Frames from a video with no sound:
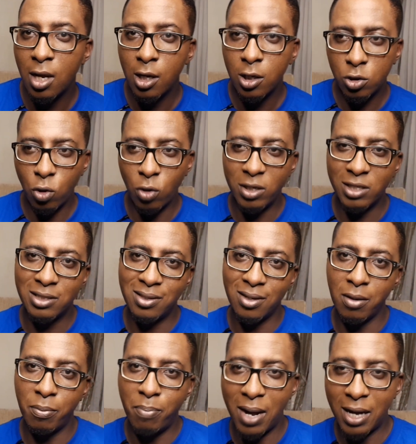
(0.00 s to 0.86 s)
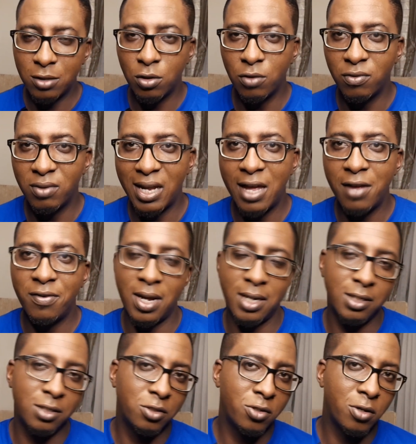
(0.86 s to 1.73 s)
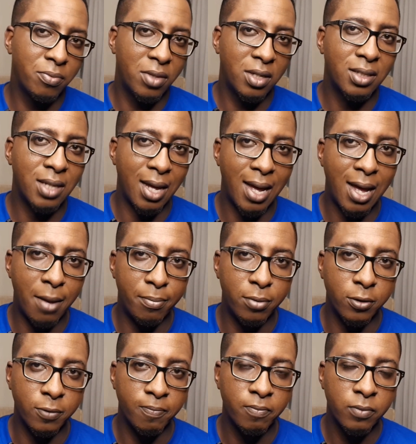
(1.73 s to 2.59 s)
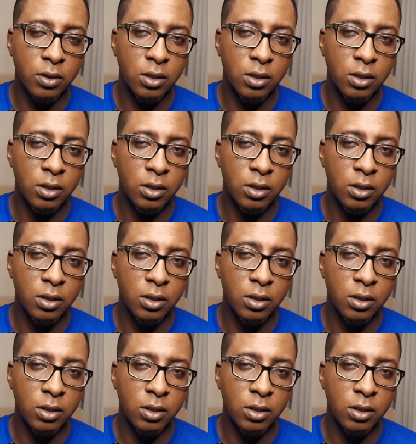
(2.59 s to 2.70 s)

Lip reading: So it's a part of life, and it's something that happens.